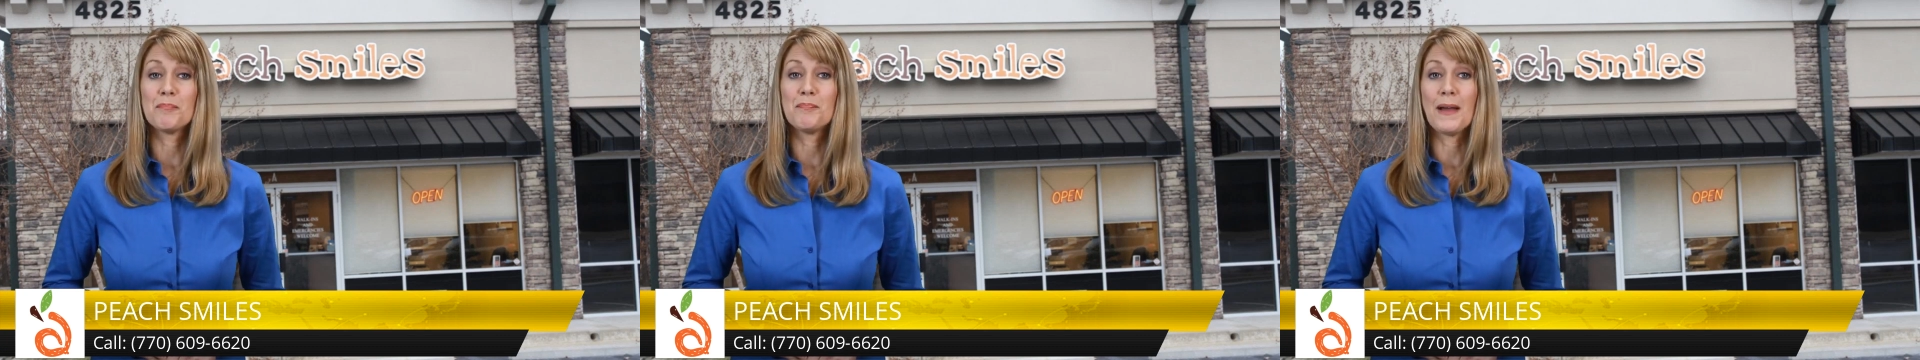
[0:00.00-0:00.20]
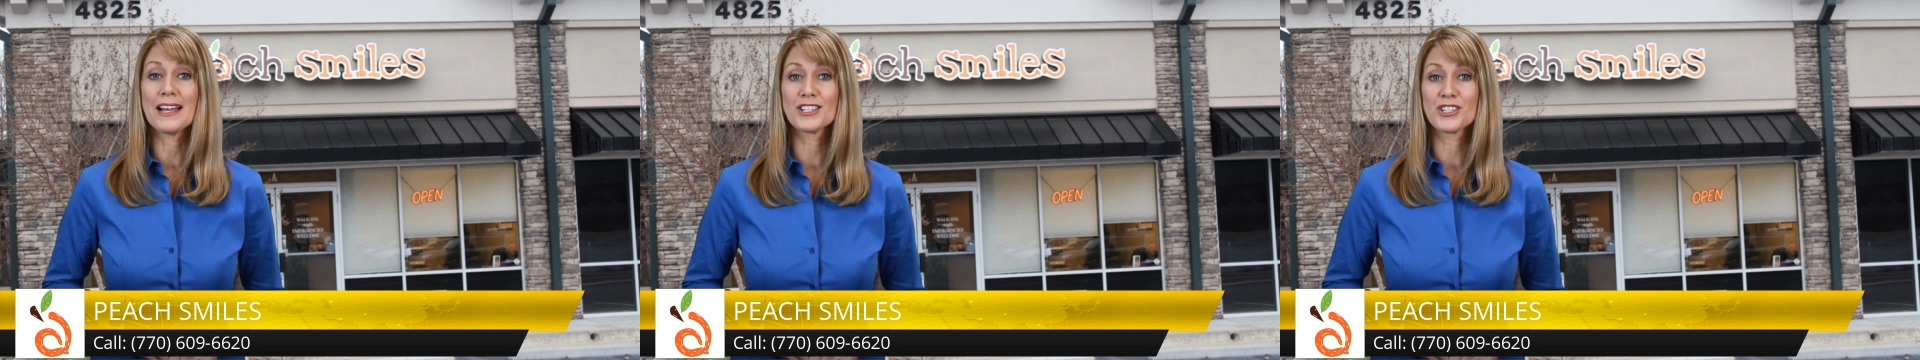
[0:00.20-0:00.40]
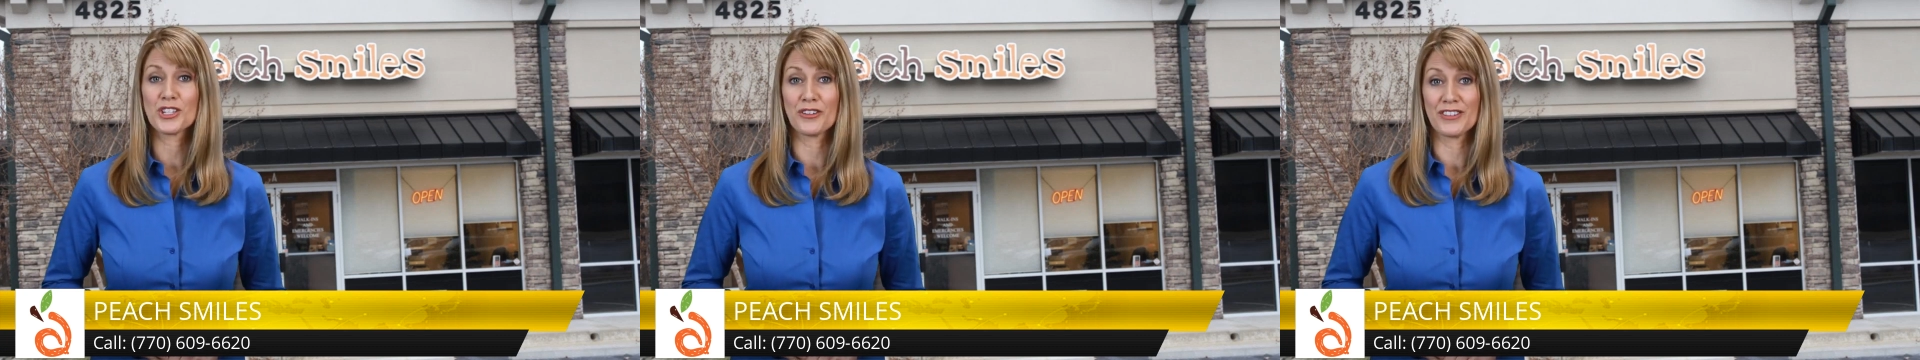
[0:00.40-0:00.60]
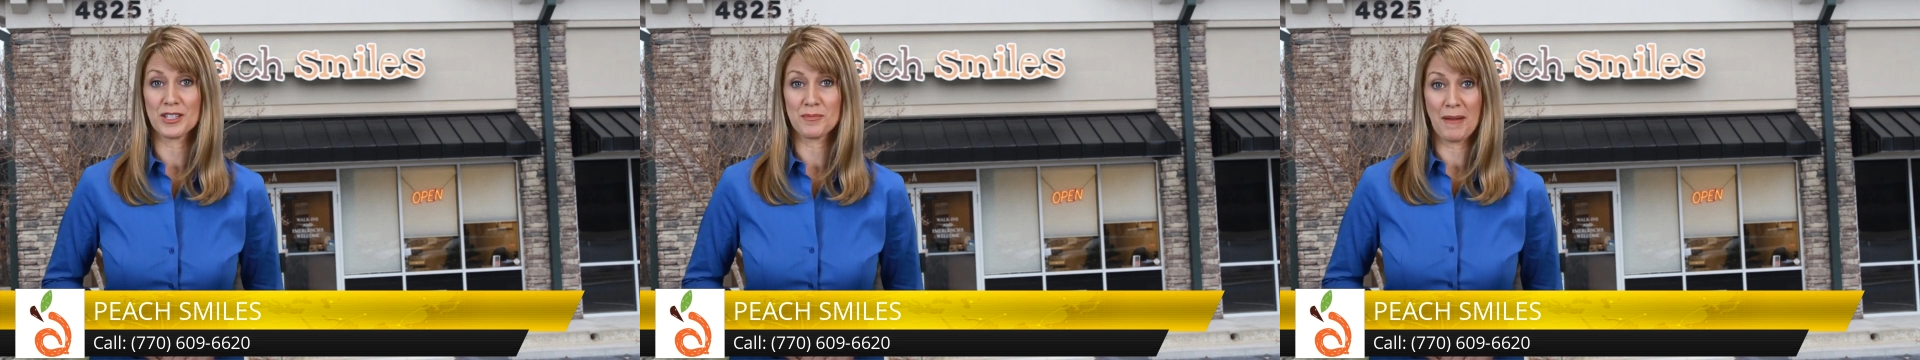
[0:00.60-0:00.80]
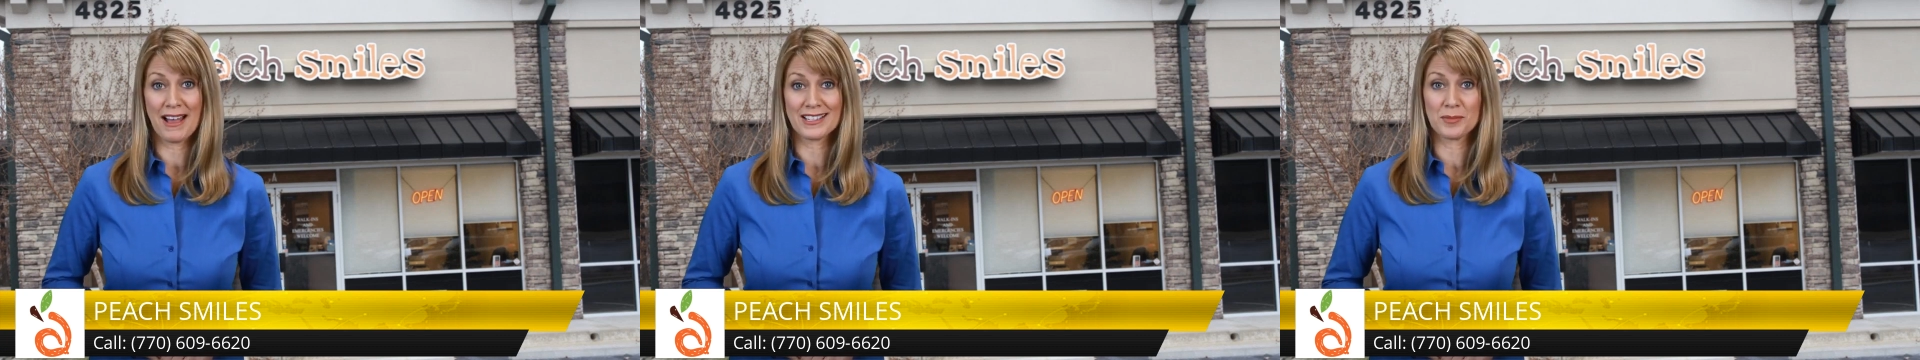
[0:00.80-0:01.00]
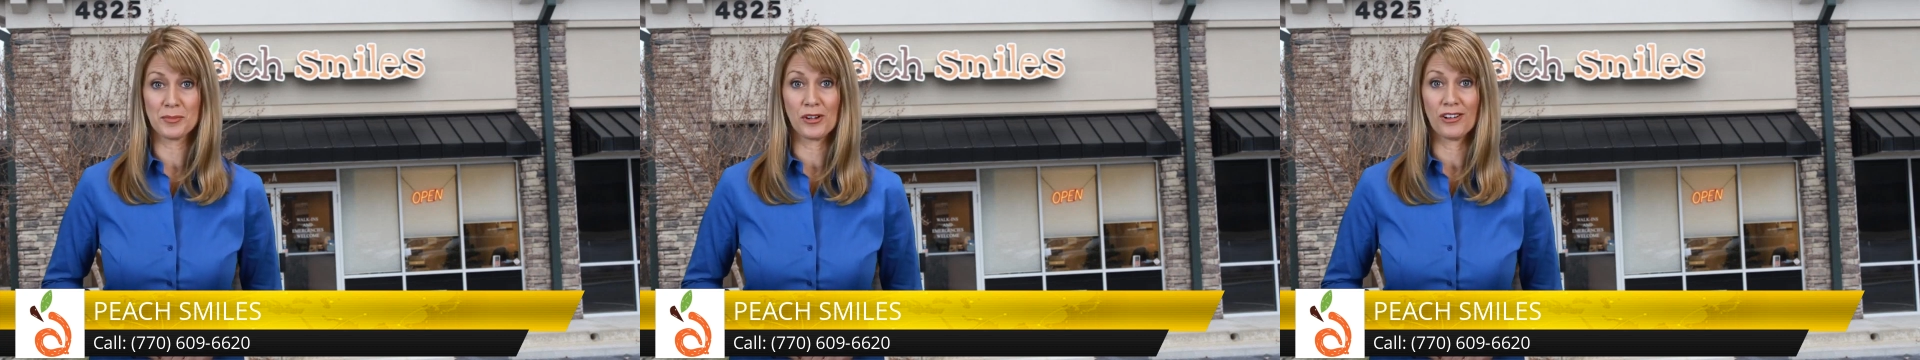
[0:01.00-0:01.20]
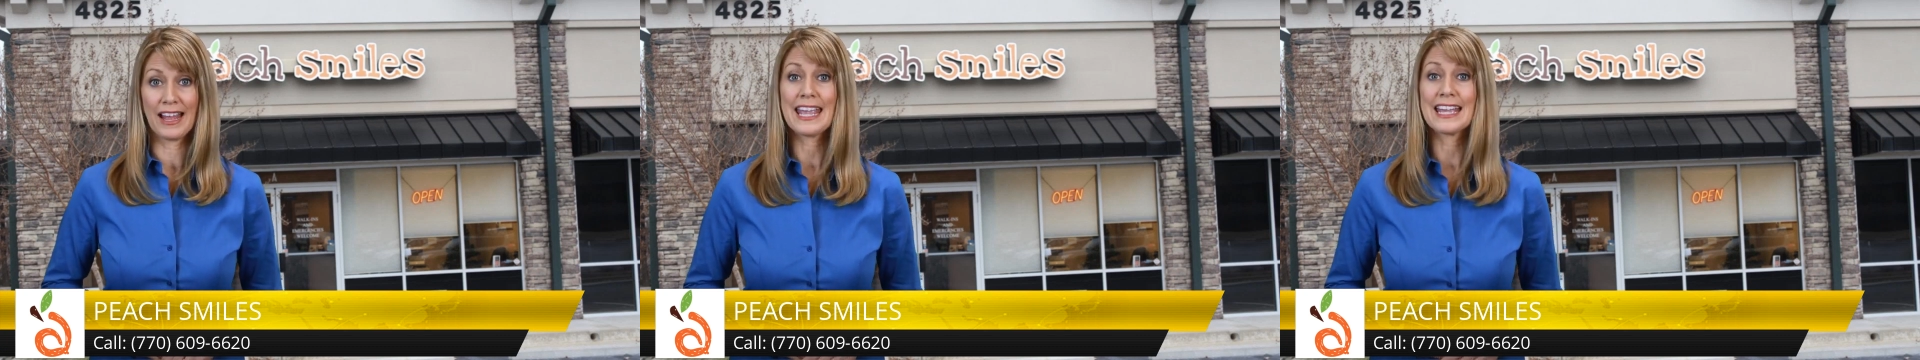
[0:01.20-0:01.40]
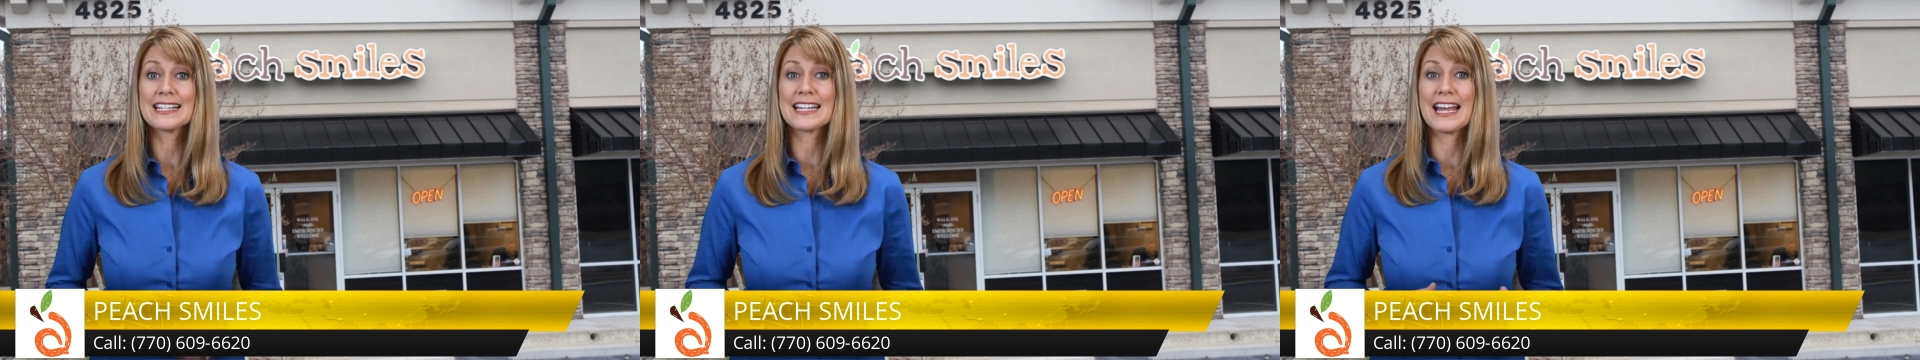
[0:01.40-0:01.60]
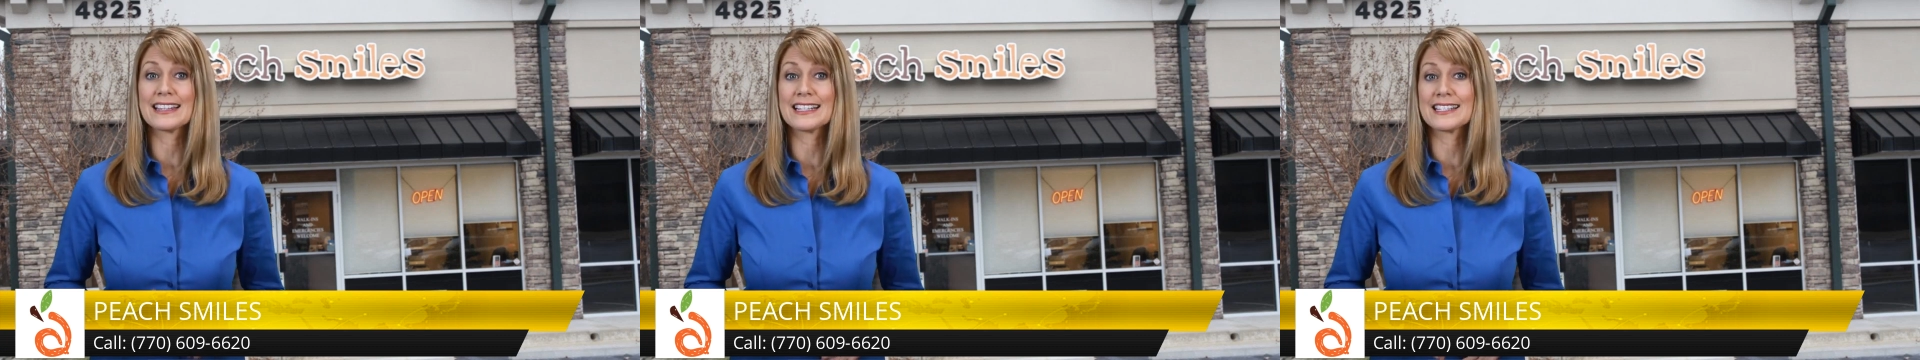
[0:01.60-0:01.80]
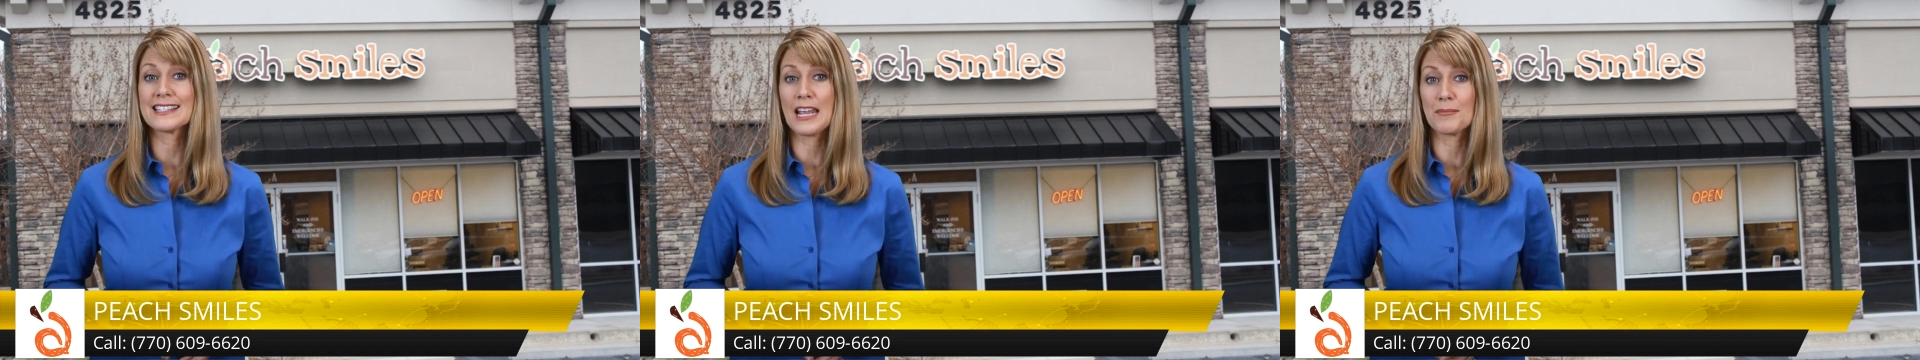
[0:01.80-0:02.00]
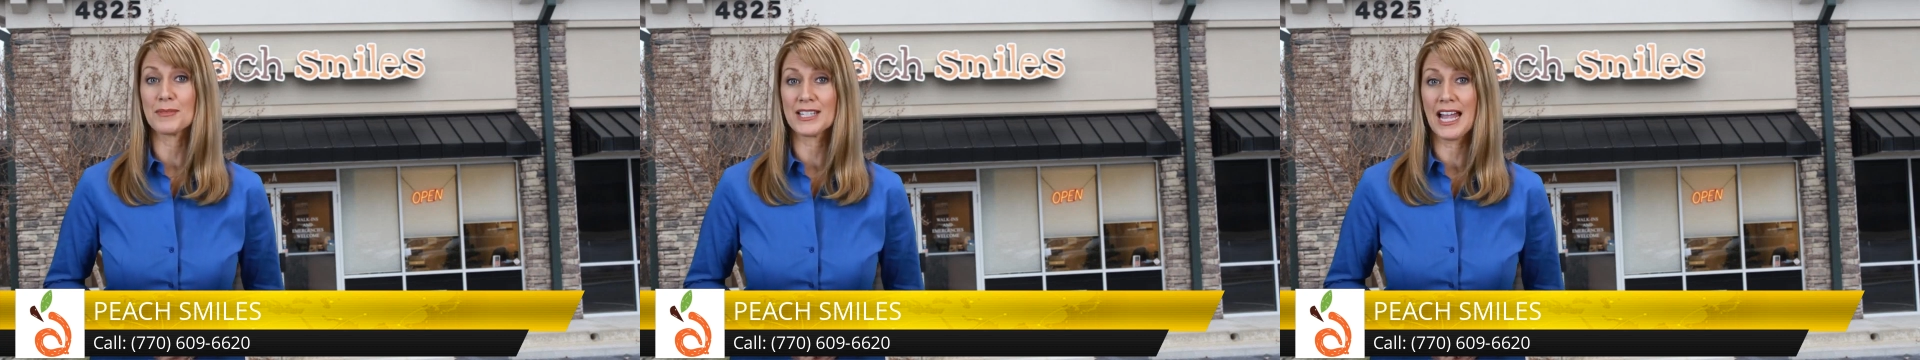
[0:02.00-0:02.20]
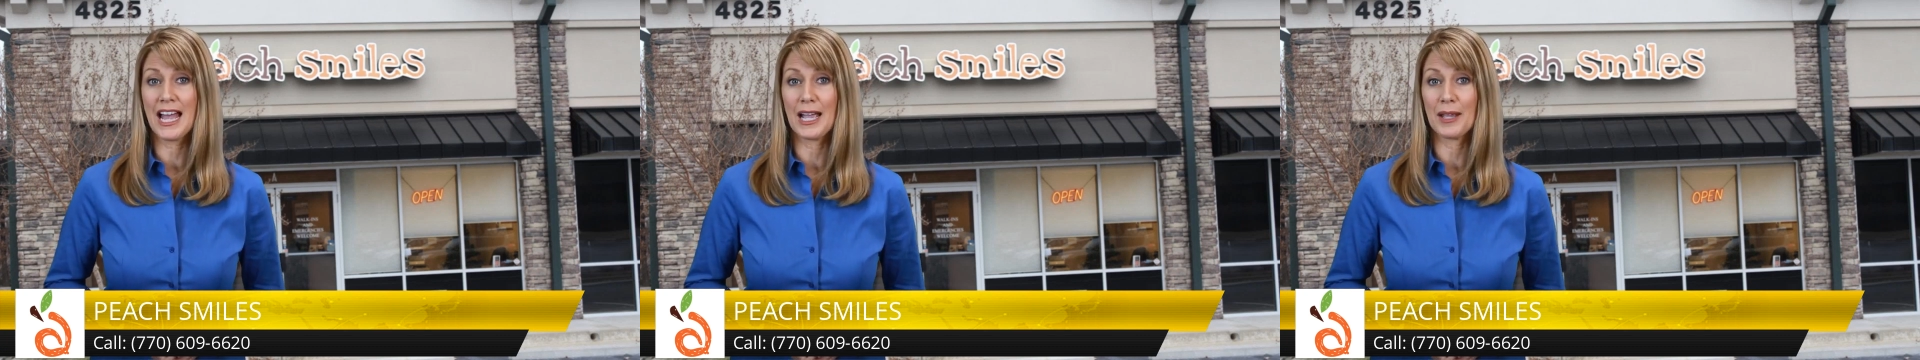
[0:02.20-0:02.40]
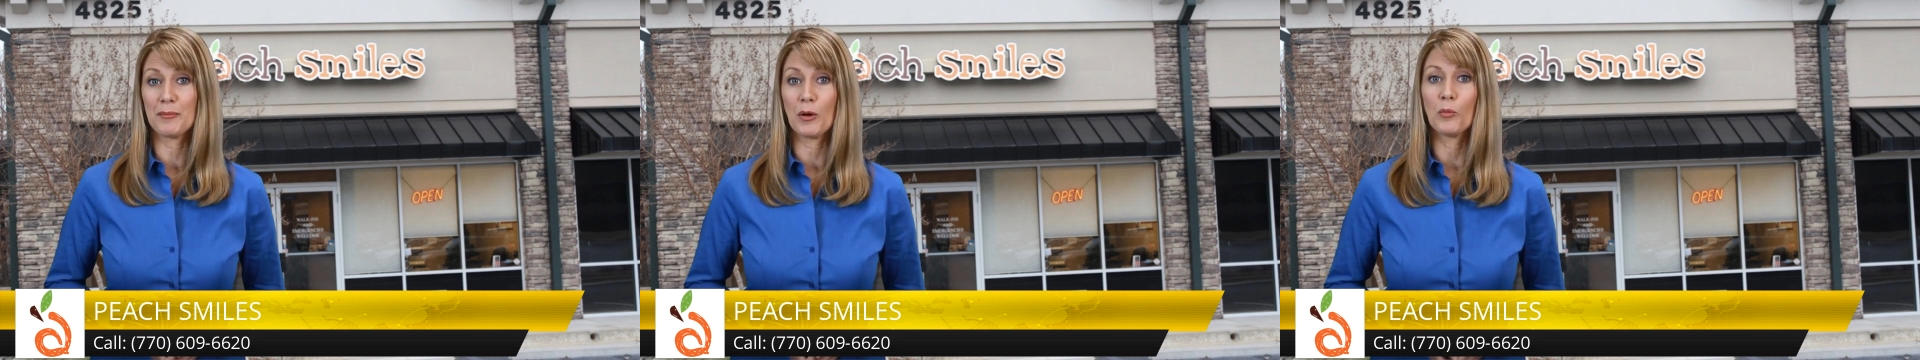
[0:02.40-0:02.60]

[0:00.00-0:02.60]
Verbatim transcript: best service possible, and at the same time,